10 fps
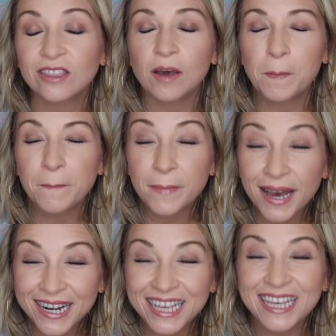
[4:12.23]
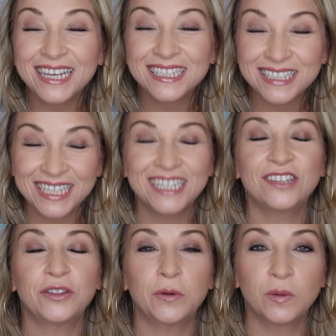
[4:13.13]
the money is
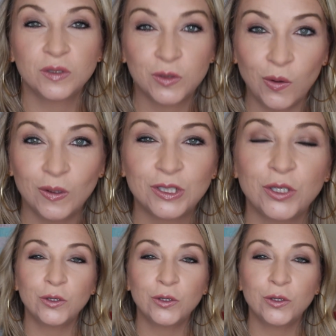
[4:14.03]
in the result.